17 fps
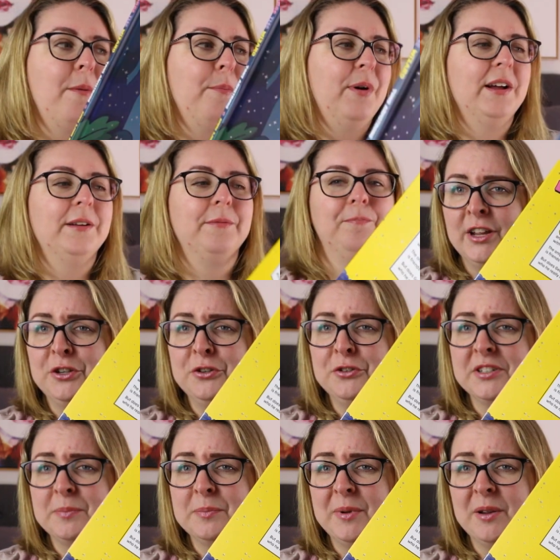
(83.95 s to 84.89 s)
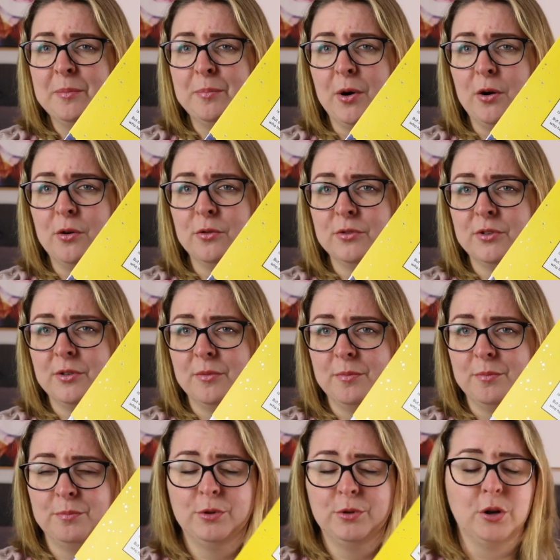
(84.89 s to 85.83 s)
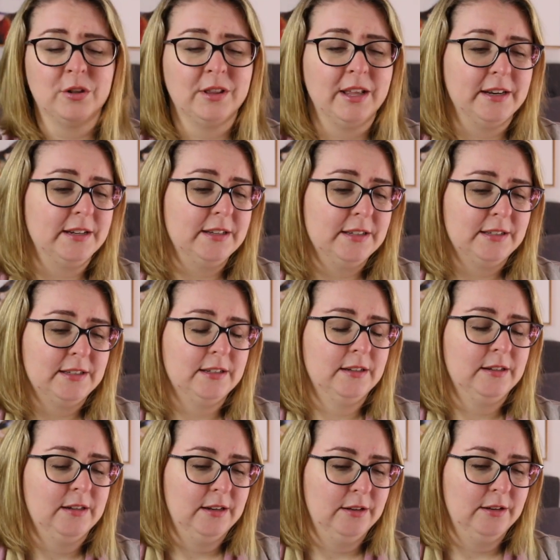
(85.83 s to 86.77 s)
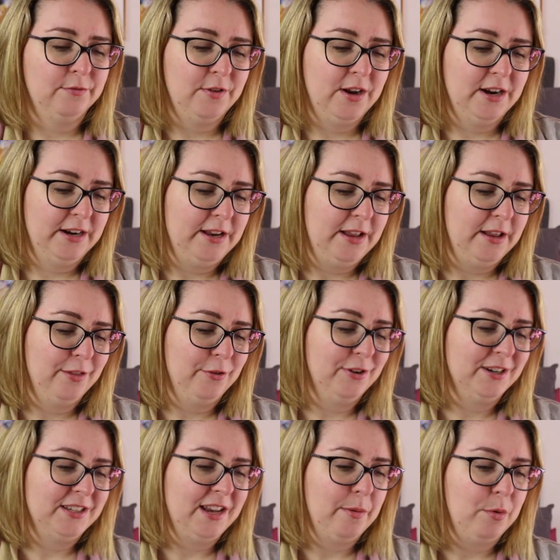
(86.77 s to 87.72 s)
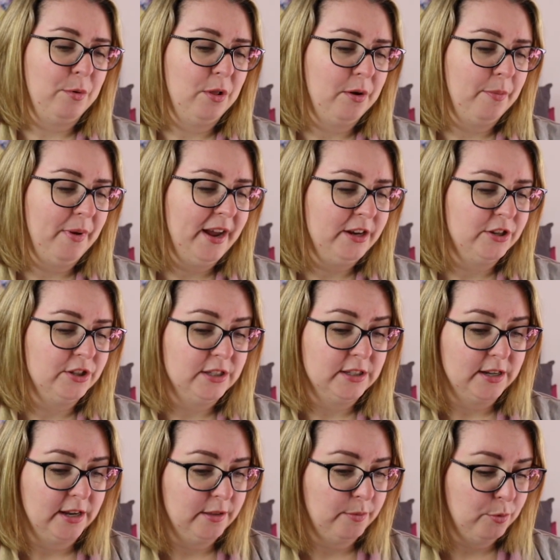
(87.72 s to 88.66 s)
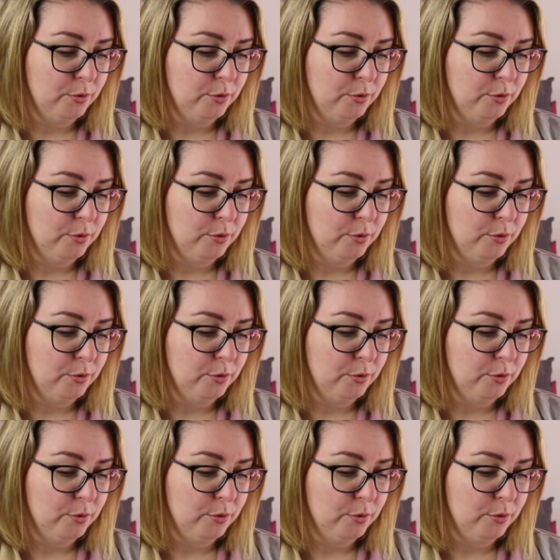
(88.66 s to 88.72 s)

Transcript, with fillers: but uses big, bold block letters. I'll find another example on a page inside the